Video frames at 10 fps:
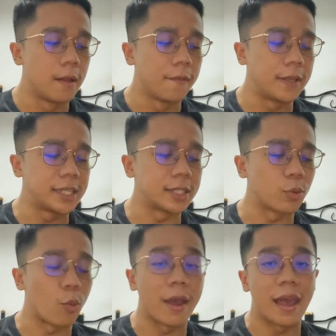This
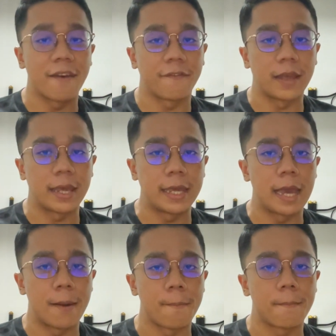is where
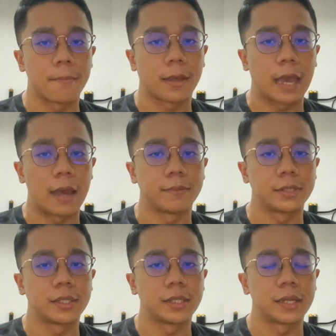FEM
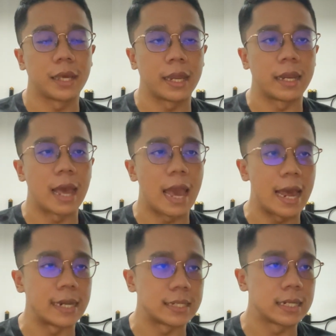comes in
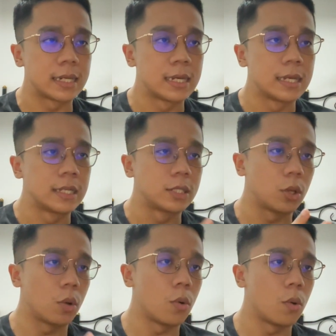hand.
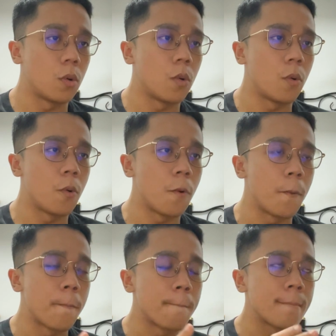So
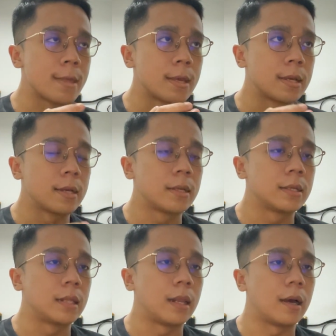
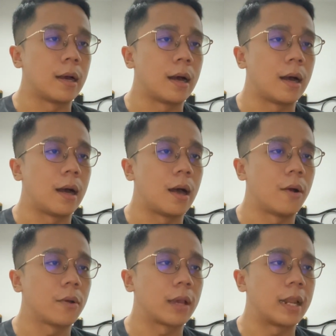
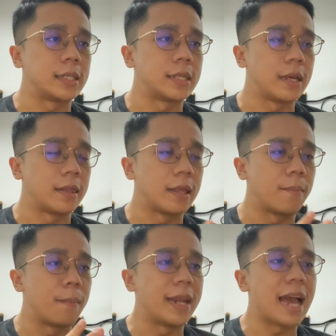how can I say, the
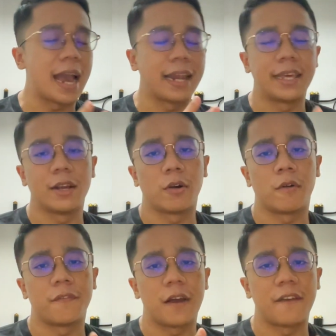main idea
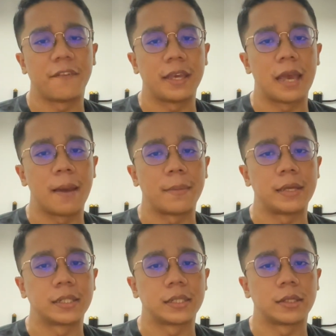of FEM
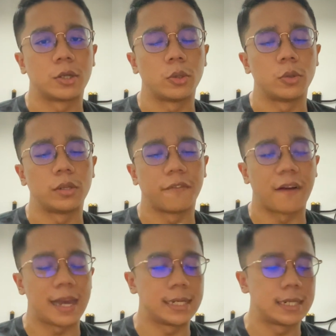is to
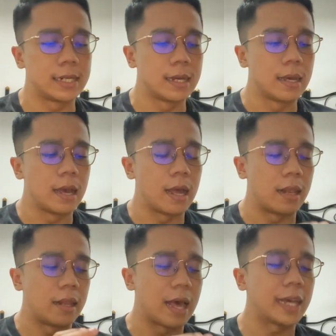divide a
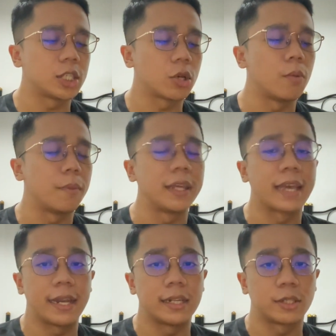large
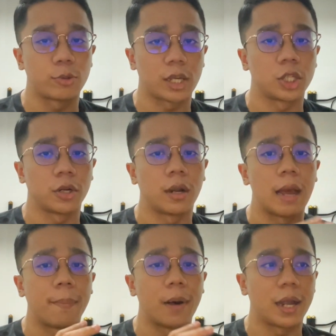complicated structure,
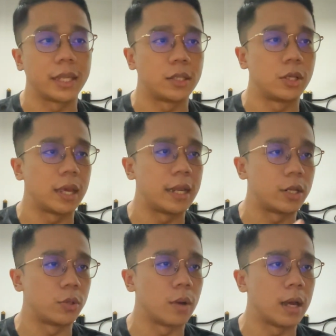a body,
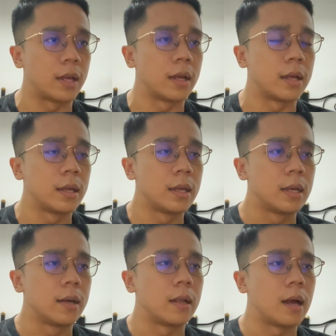into a,
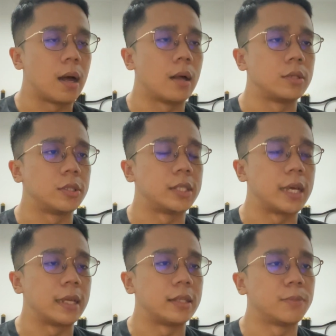how to
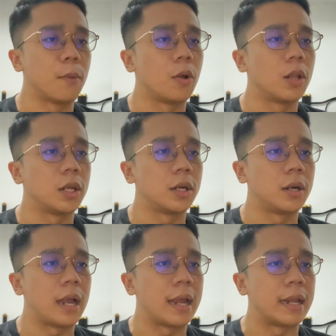say, smaller
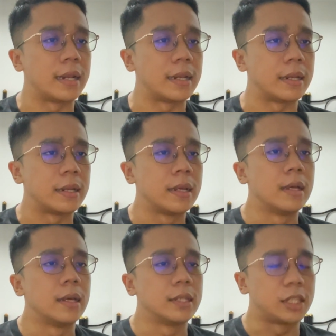and
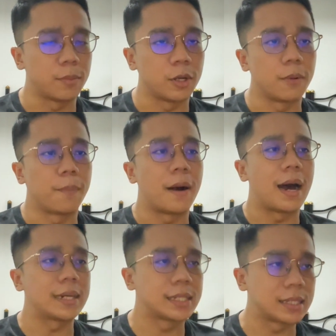simpler
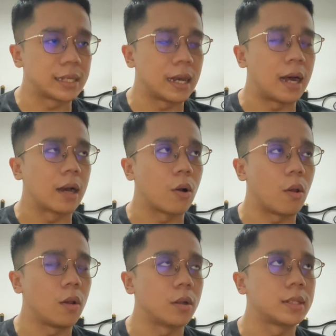parts
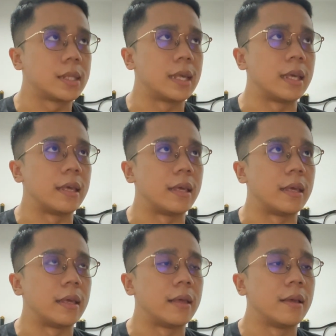called
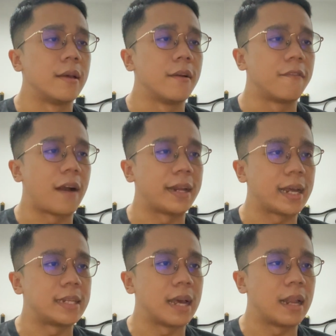the
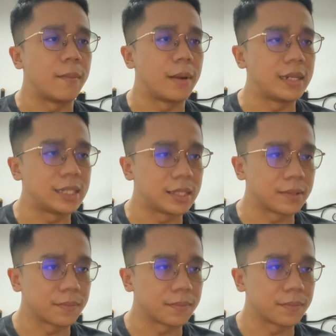finite elements.